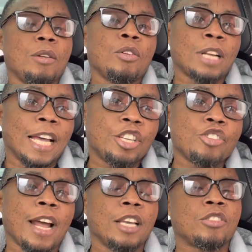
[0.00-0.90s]
know
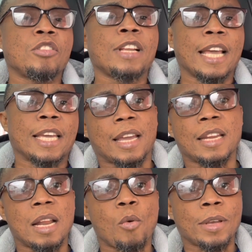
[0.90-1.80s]
Nigeria is not like
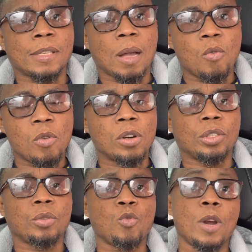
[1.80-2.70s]
in the Western
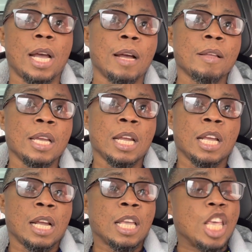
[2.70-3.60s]
world where
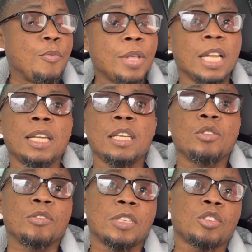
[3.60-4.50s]
immediately
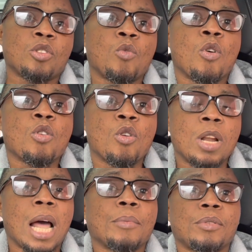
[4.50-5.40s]
you see someone
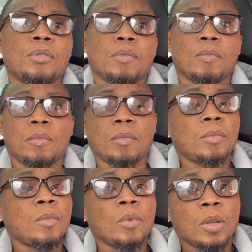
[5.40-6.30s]
collapse,
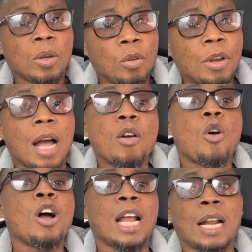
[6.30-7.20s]
you can
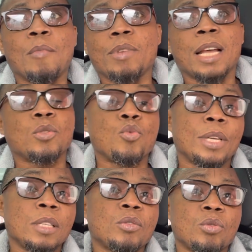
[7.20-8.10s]
call an ambulance
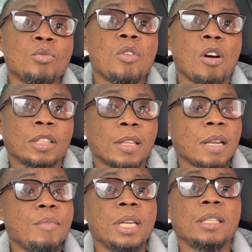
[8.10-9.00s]
within 2 or
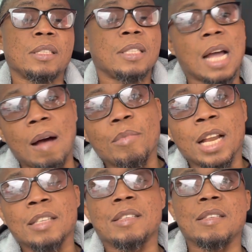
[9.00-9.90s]
3 minutes. The
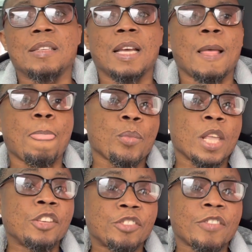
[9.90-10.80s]
ambulance
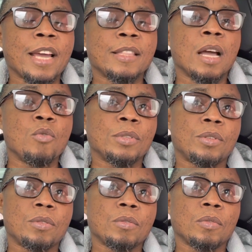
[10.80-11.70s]
is right there
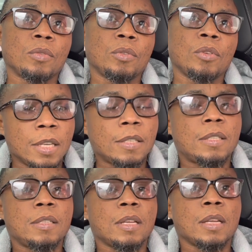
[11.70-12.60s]
with you. This